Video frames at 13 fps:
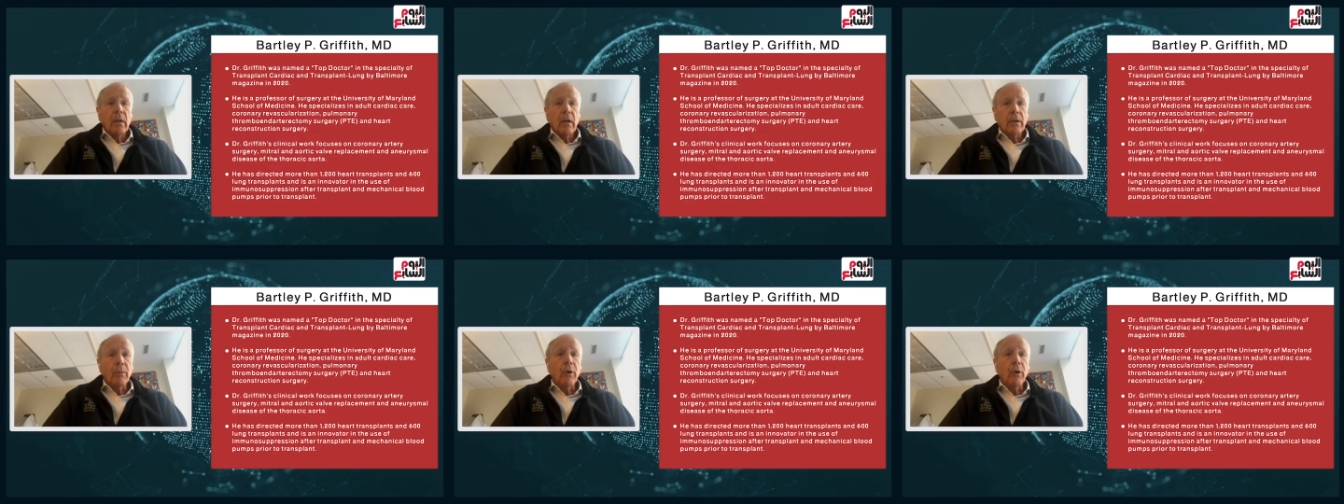
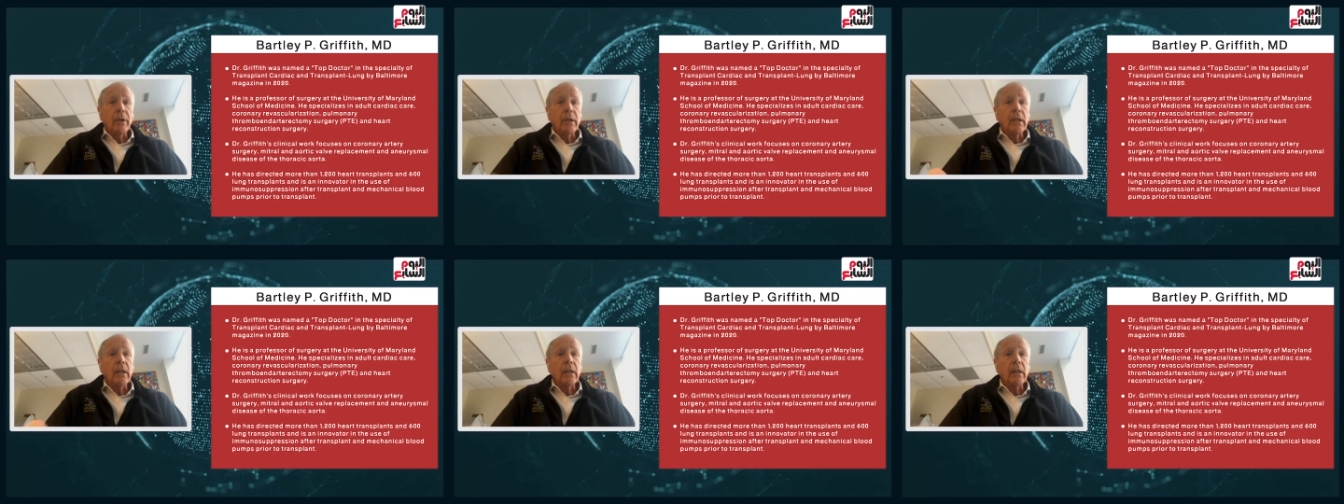Doctor
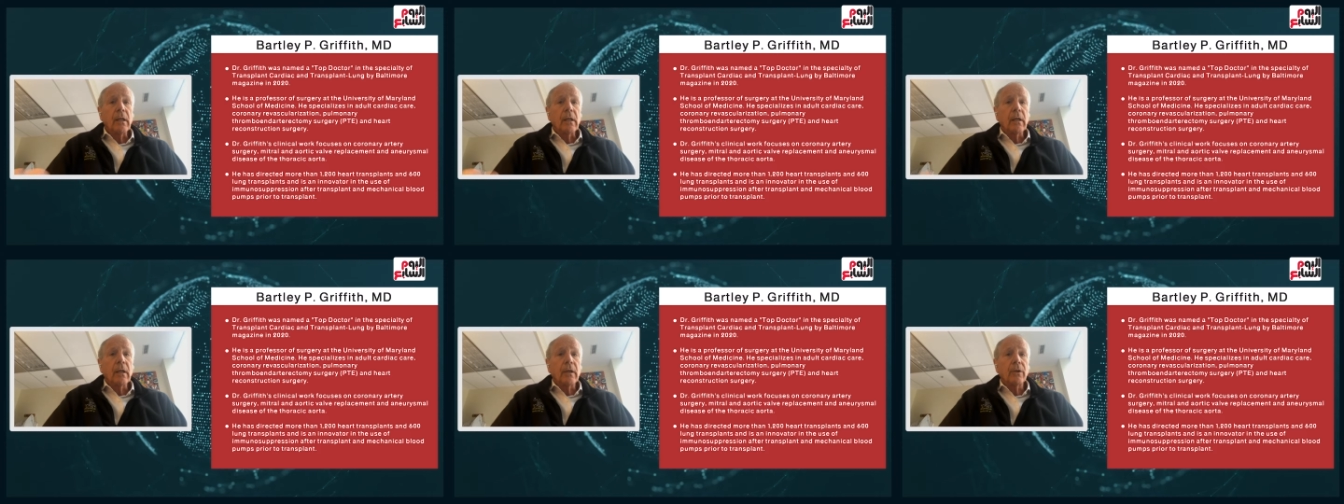Mohiuddin
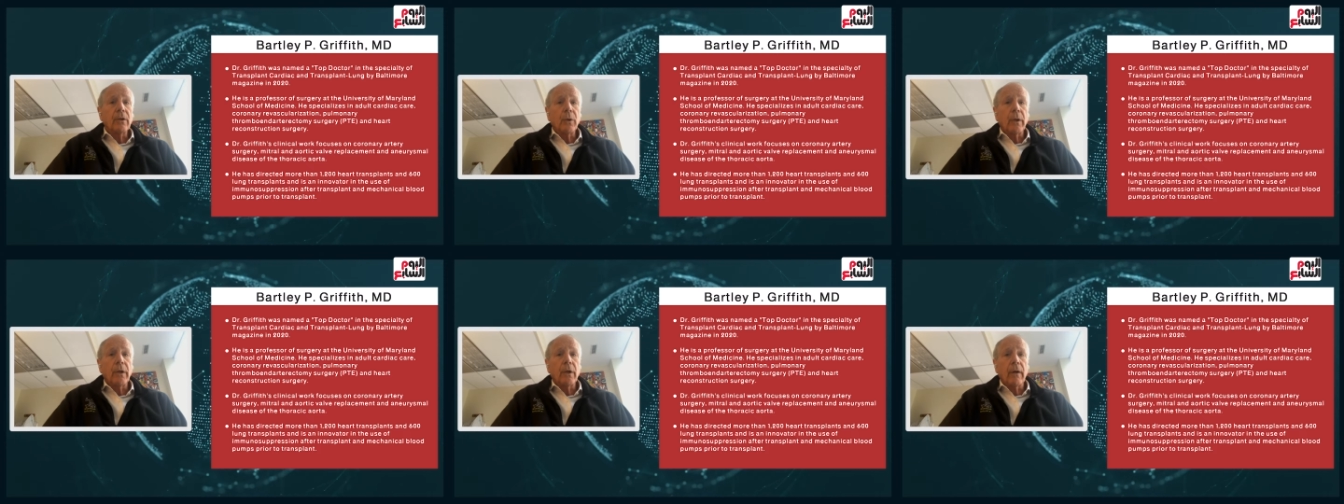uh,
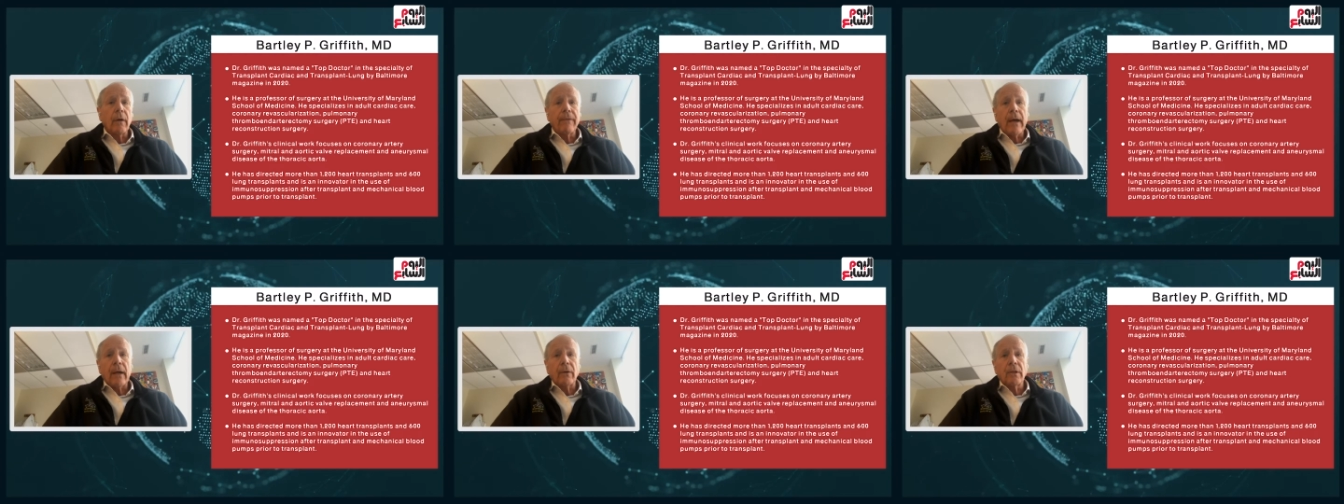joined our
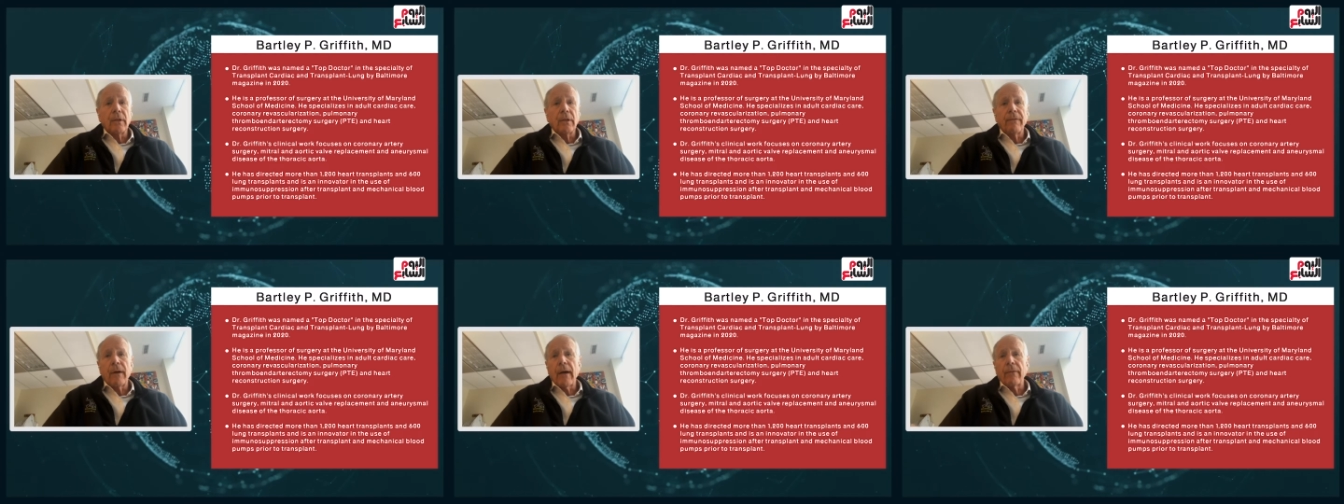faculty
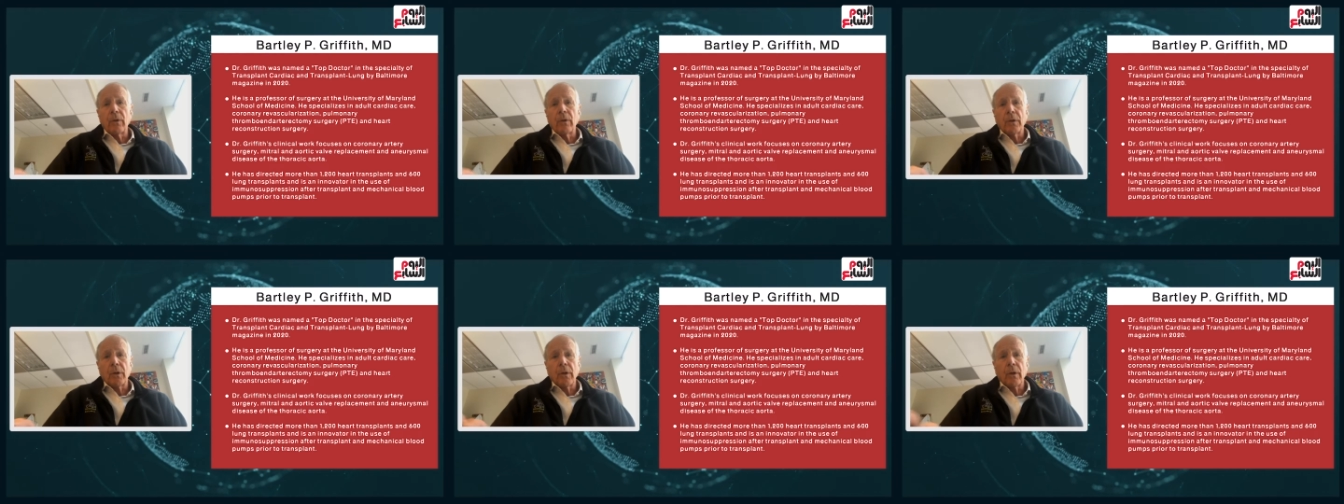five
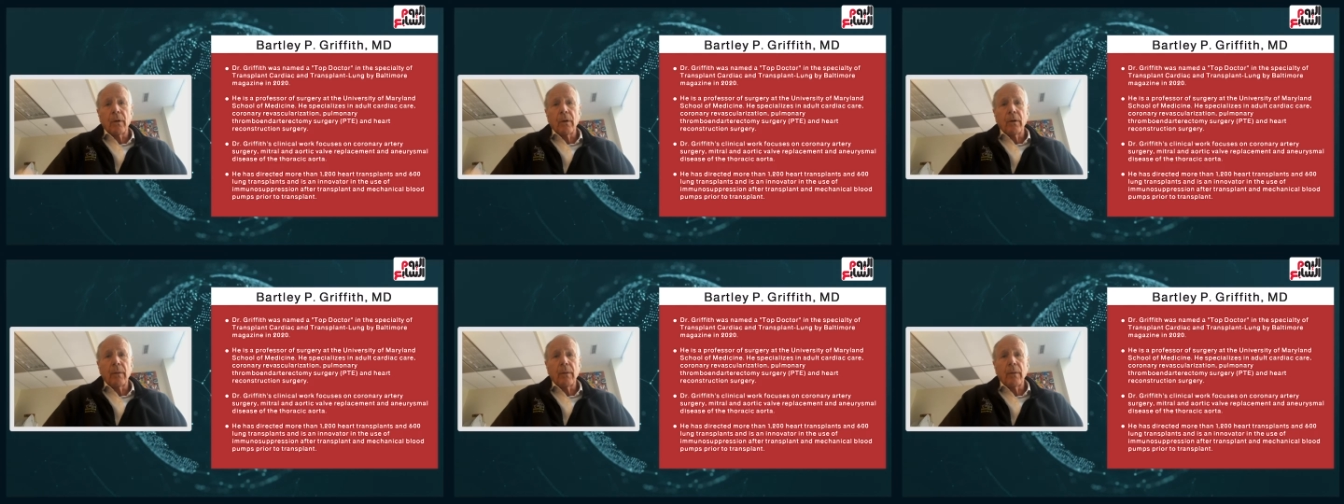years ago